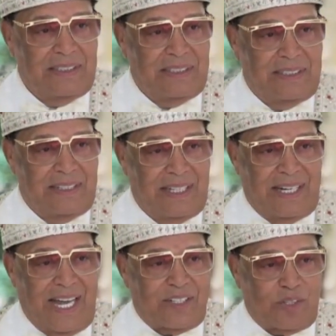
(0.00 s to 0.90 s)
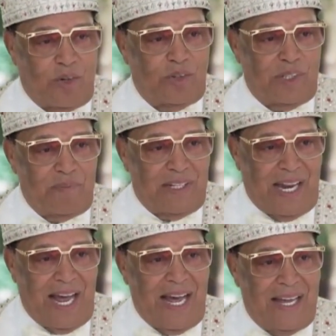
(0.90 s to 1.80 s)
And I told him that
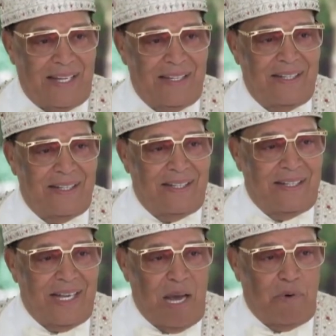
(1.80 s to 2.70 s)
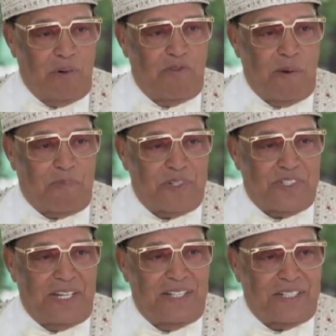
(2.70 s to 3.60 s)
I am a
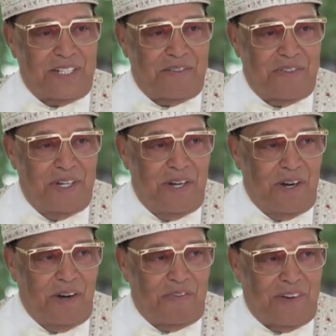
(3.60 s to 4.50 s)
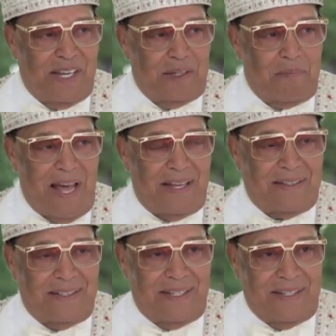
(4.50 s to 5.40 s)
representative of El Mahdi.